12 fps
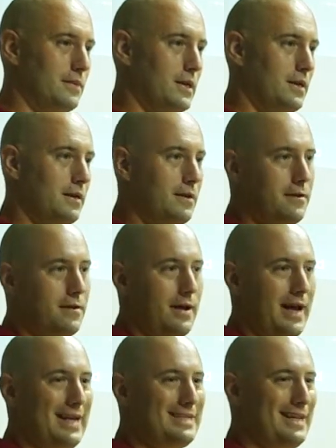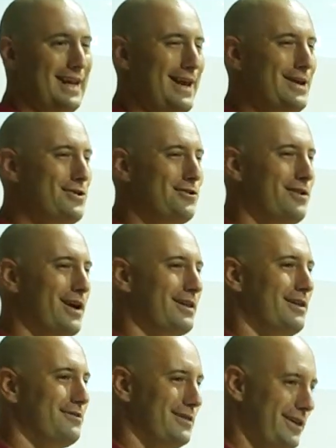reason. It's
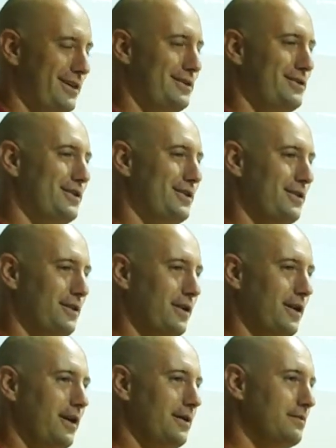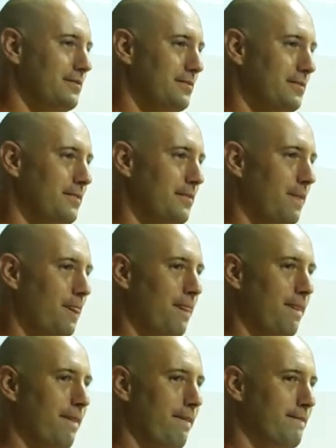indirectly related to the hurricane,
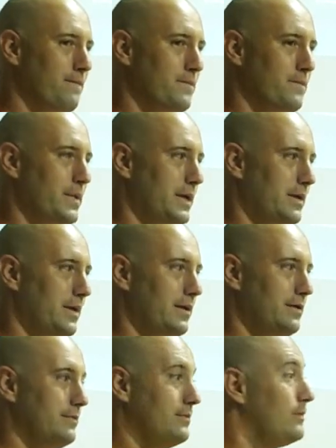mm-hmm. but not